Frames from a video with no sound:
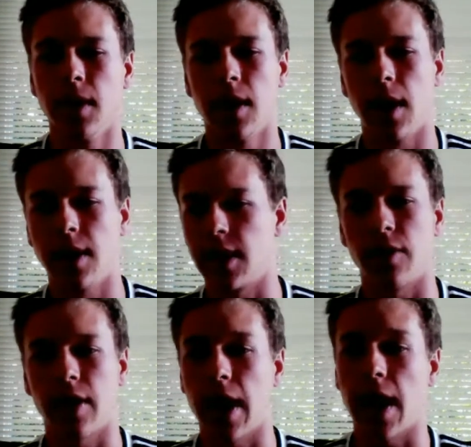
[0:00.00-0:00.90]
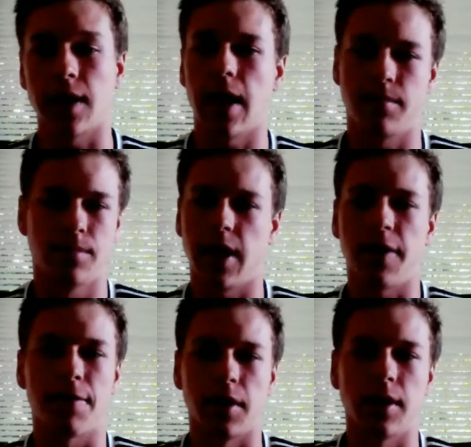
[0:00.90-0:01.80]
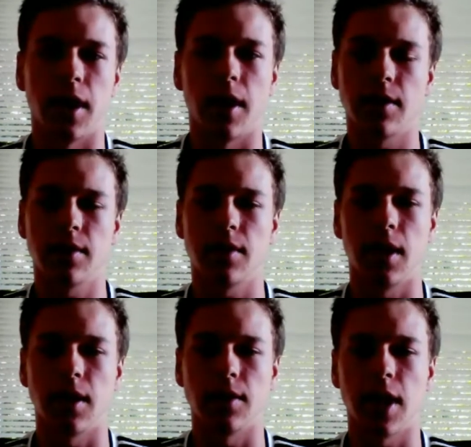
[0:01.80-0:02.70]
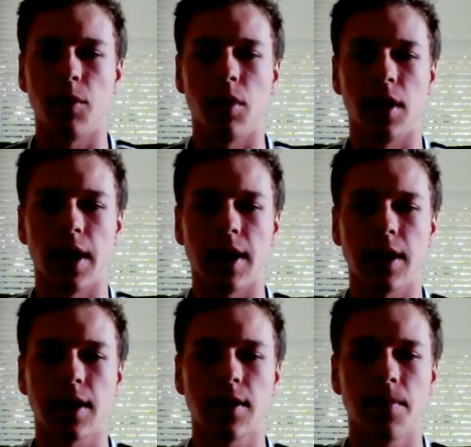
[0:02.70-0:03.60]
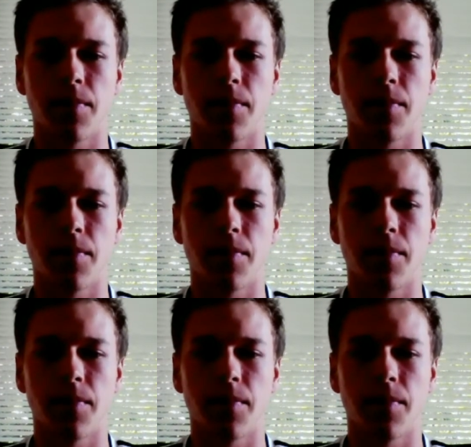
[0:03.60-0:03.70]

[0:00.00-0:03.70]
He's never had, definitely not anyone like